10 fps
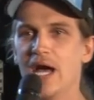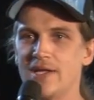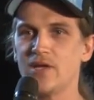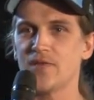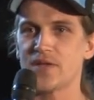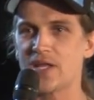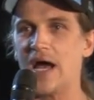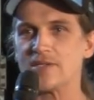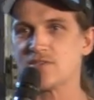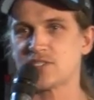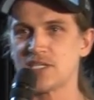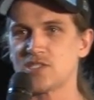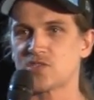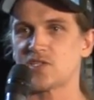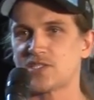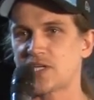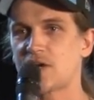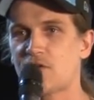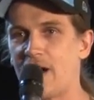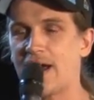And you know, the doctor says it's, it's
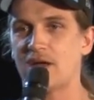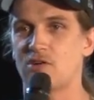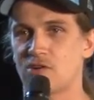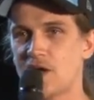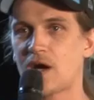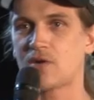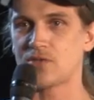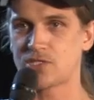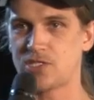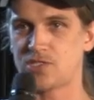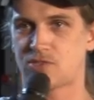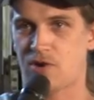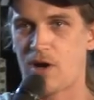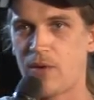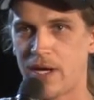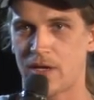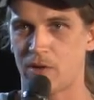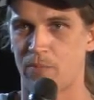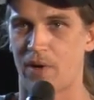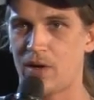like cracking your knuckles. She's growing in
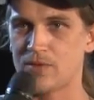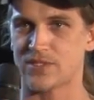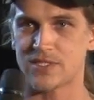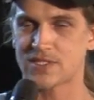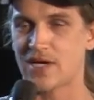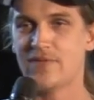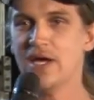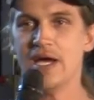her bones and stuff.